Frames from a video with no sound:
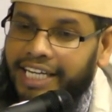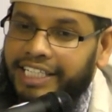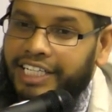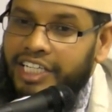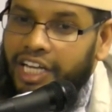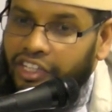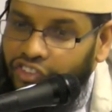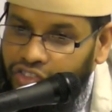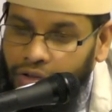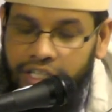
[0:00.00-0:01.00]
any
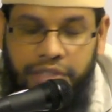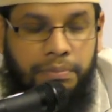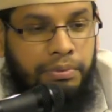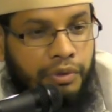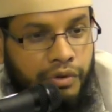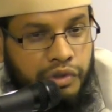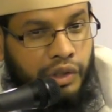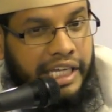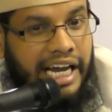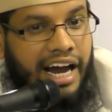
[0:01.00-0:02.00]
solid proofs, or
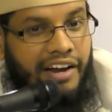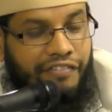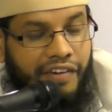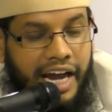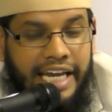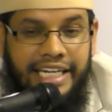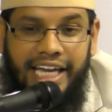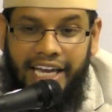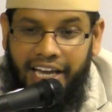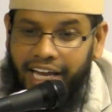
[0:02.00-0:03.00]
they can't find
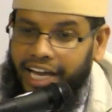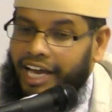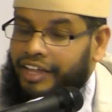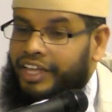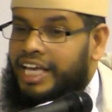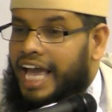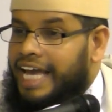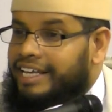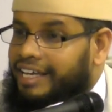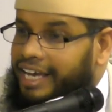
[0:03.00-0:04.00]

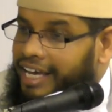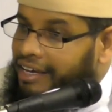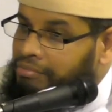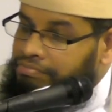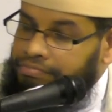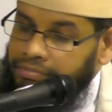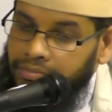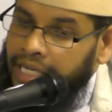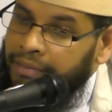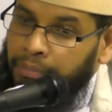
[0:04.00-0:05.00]

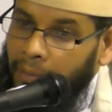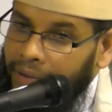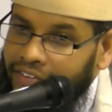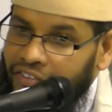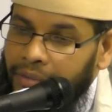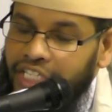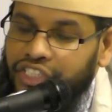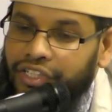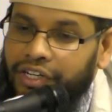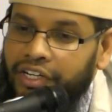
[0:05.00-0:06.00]
any proper
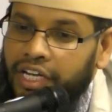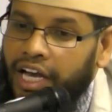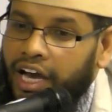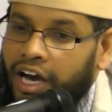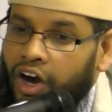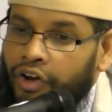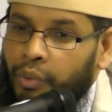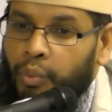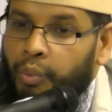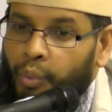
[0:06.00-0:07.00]
information
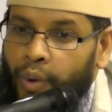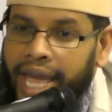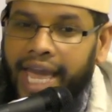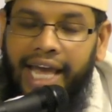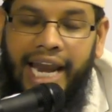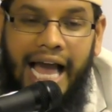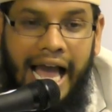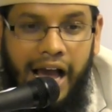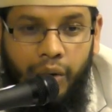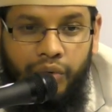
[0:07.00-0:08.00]
on where and
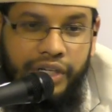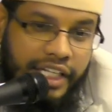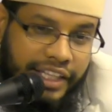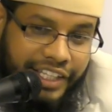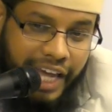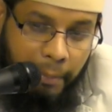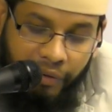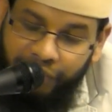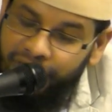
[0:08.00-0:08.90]
how the April